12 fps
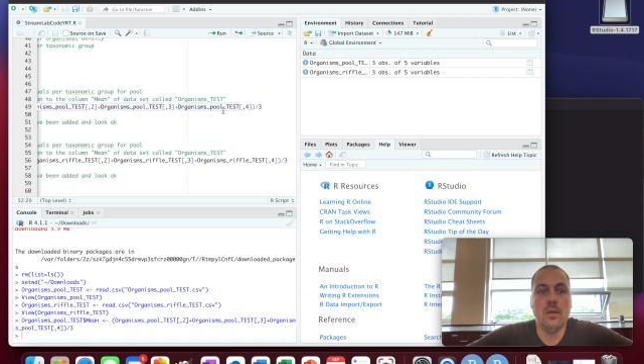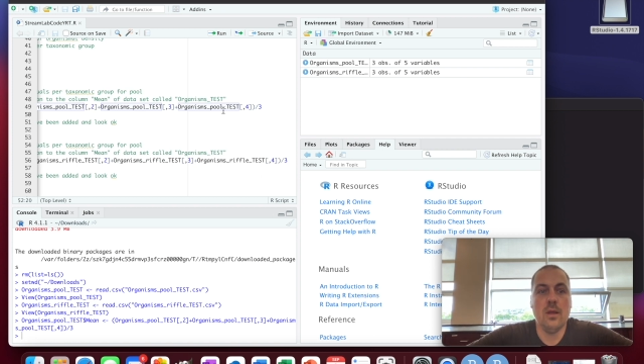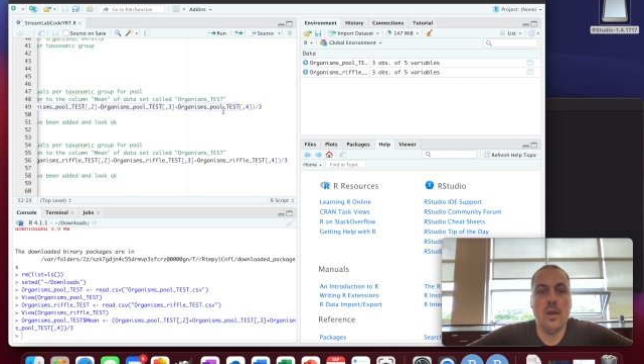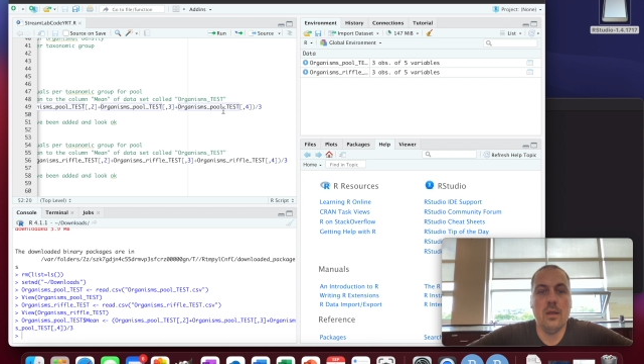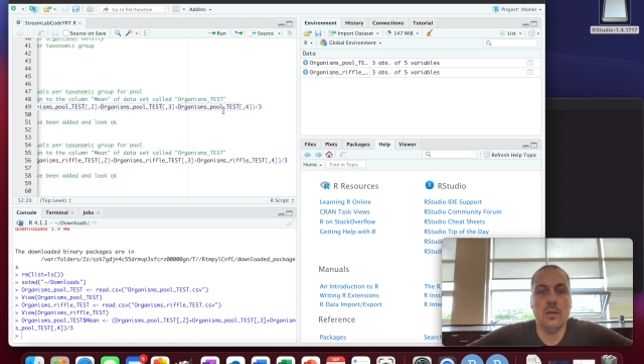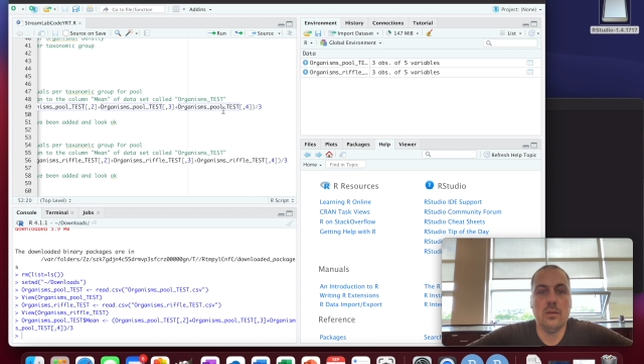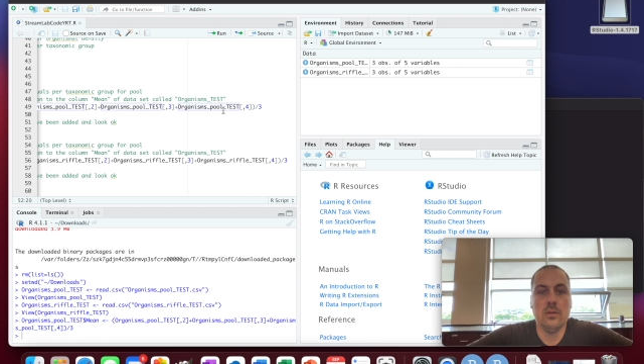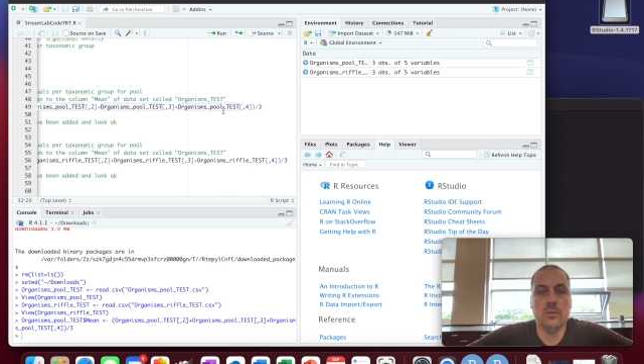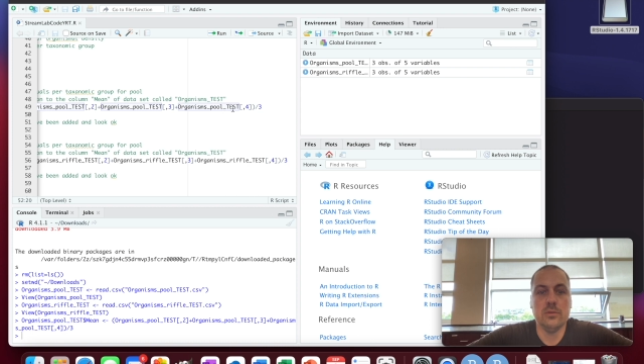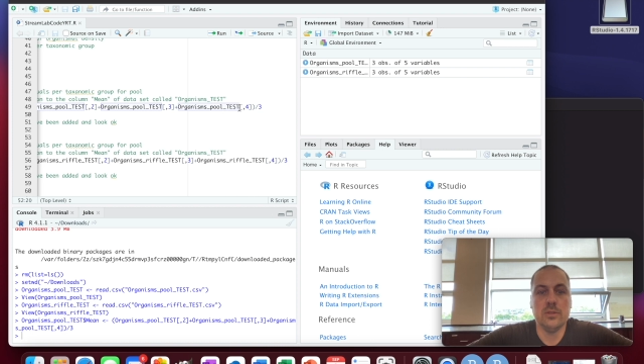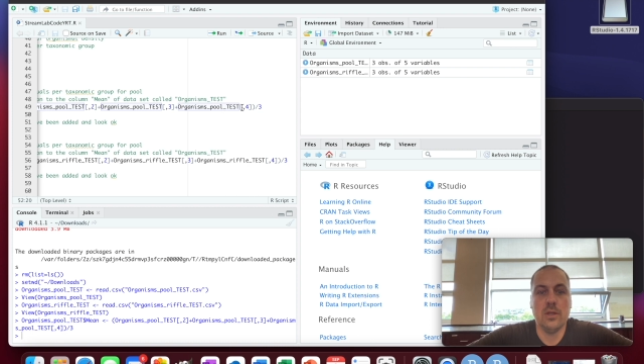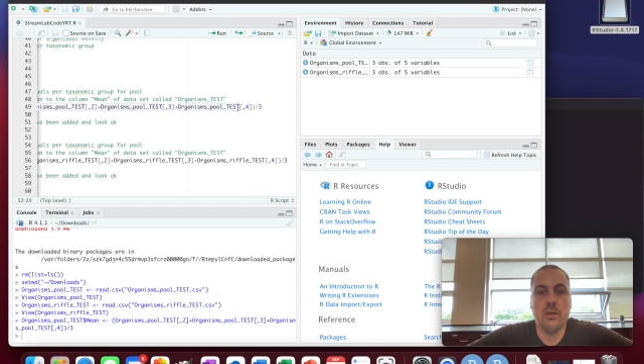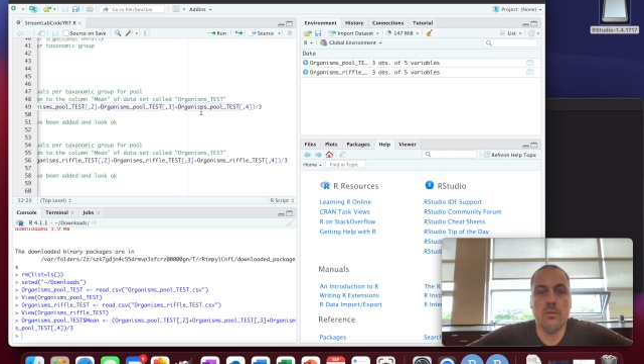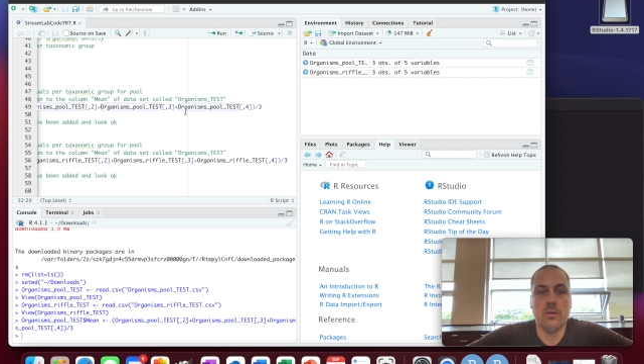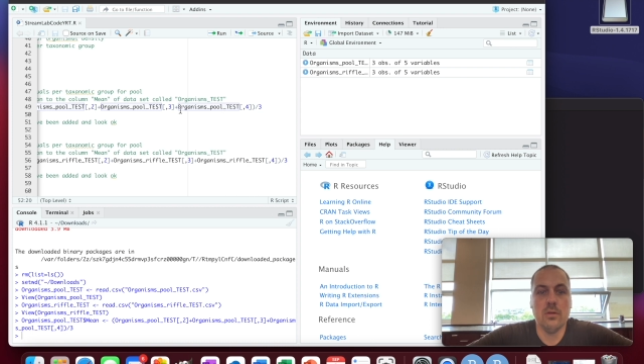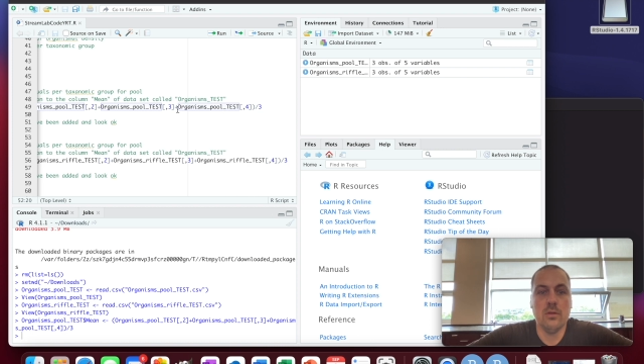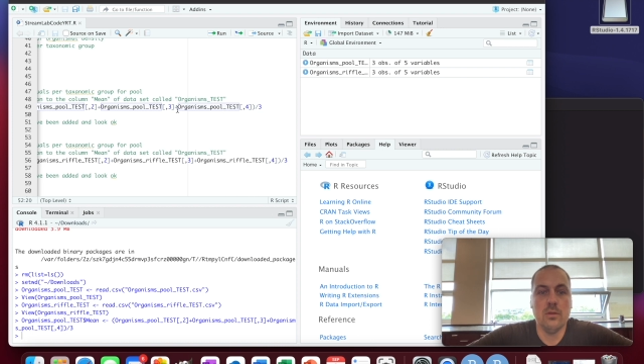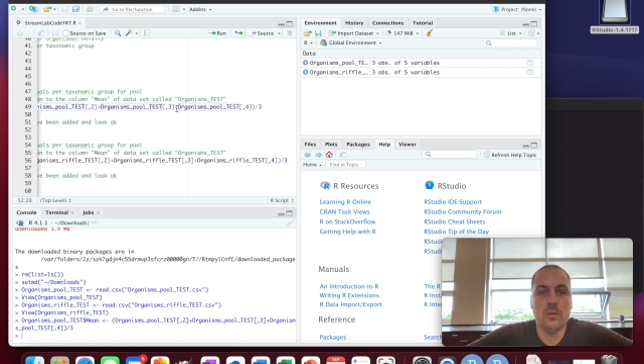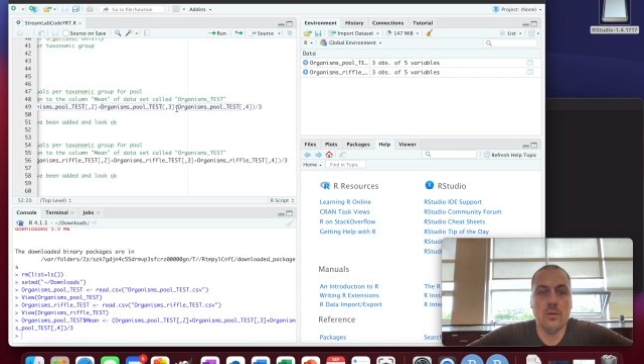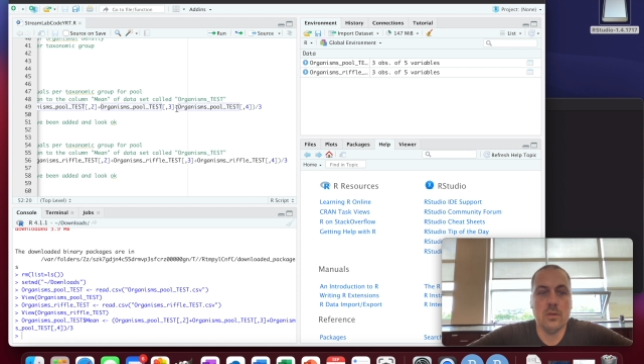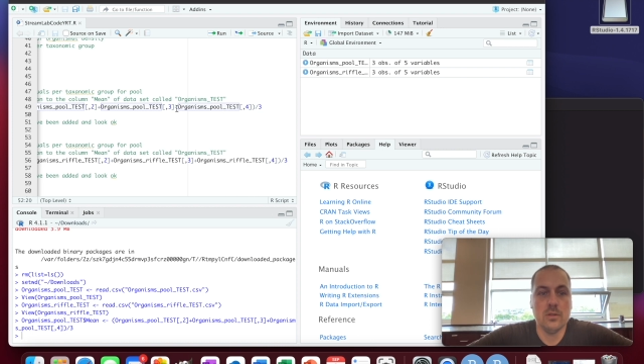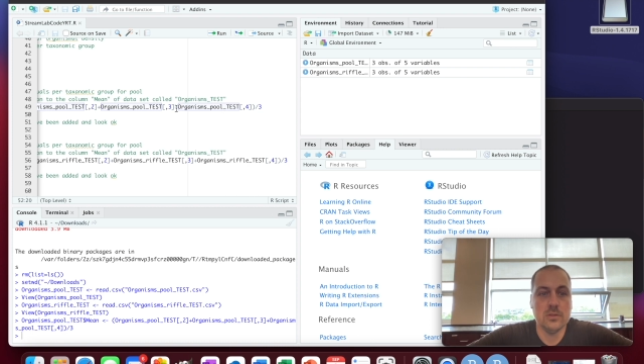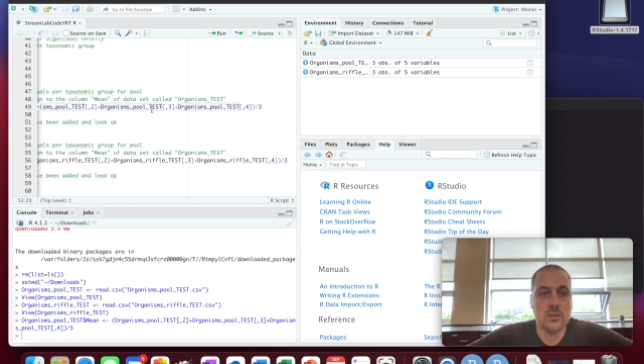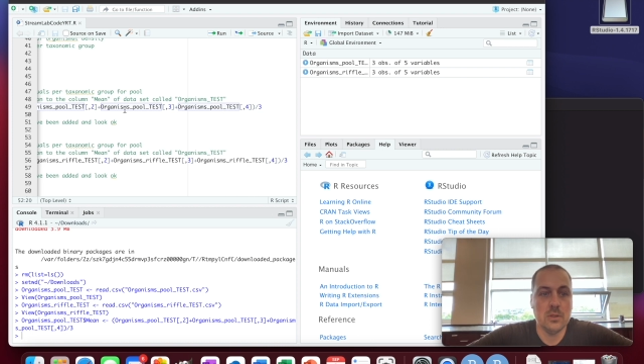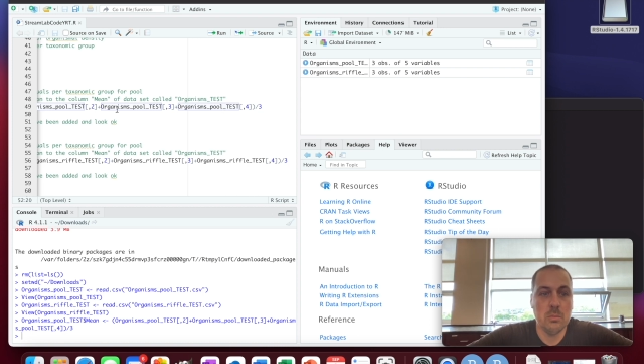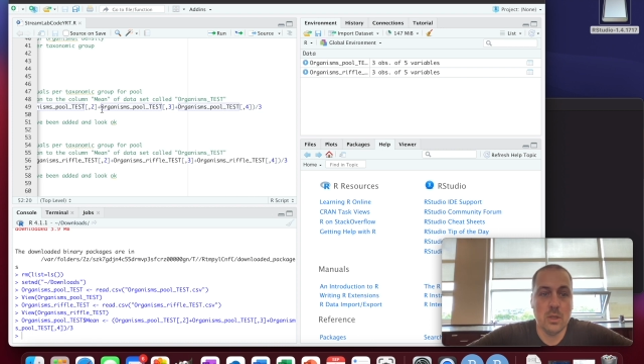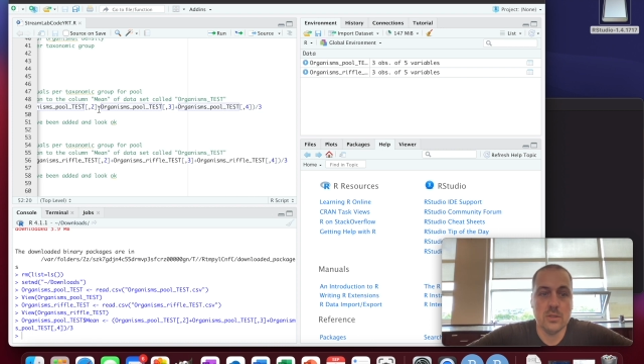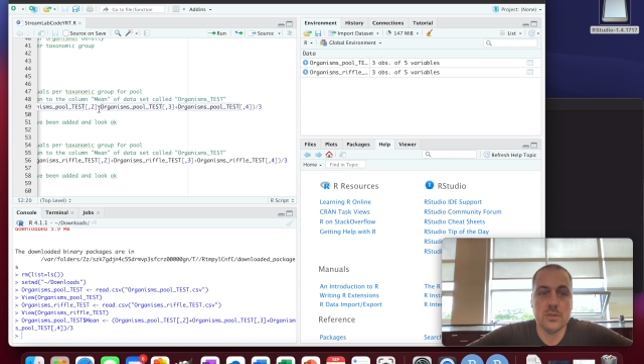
adding those together, goes to the plus